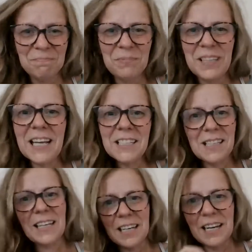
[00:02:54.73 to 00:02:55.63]
Yes,
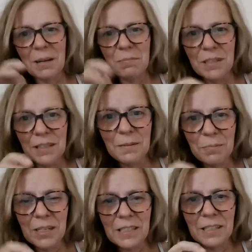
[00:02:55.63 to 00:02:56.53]
they can happen in the
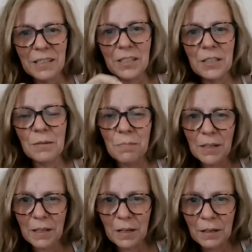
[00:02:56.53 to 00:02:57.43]
present too,
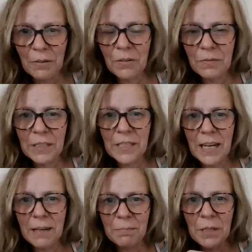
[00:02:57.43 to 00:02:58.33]
but a lot of the
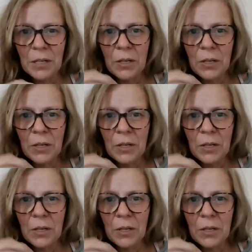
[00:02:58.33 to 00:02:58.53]
time